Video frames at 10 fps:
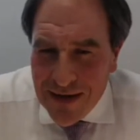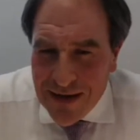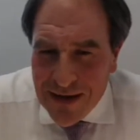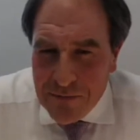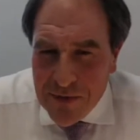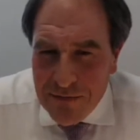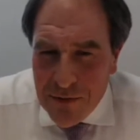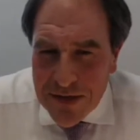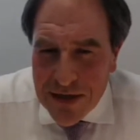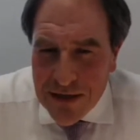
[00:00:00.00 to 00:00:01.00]
Um, have you
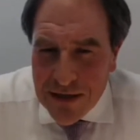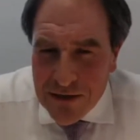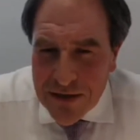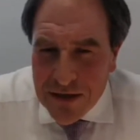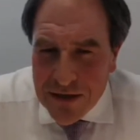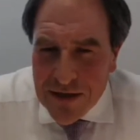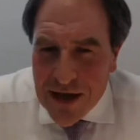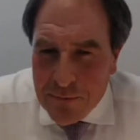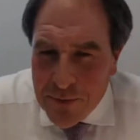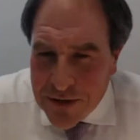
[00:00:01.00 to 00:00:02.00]
seen that there are certain
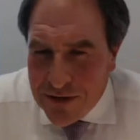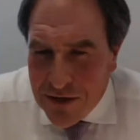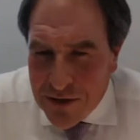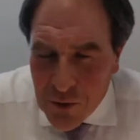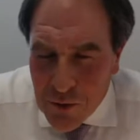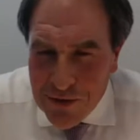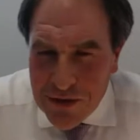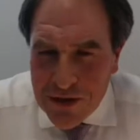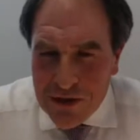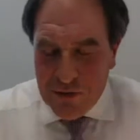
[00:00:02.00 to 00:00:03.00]
gaps in your
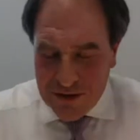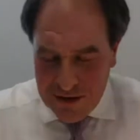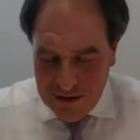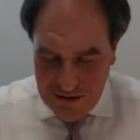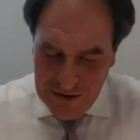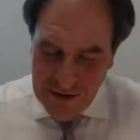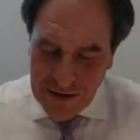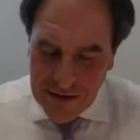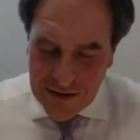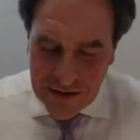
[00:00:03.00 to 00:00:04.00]
provision or certain
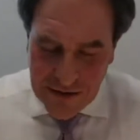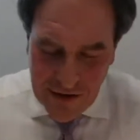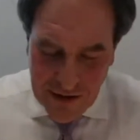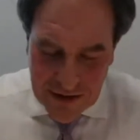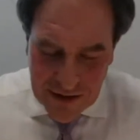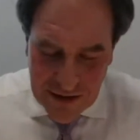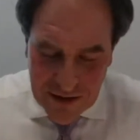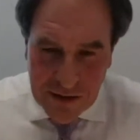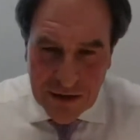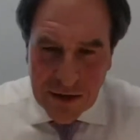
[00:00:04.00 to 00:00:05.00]
areas that need to be
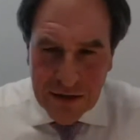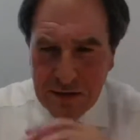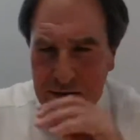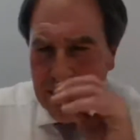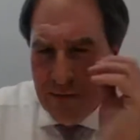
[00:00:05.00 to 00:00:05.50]
adjusted?